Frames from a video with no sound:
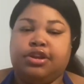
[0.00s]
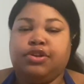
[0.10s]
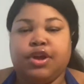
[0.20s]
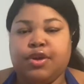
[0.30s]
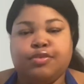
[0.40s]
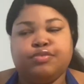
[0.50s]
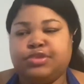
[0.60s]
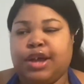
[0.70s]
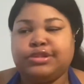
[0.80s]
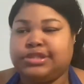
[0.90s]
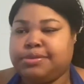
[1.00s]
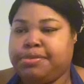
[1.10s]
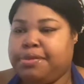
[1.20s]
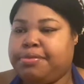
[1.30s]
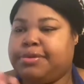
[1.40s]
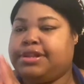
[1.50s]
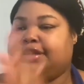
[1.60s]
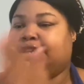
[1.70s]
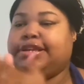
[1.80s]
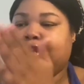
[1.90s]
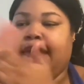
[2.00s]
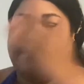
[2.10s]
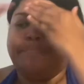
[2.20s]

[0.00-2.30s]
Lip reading: you know, talk to some people and things like that.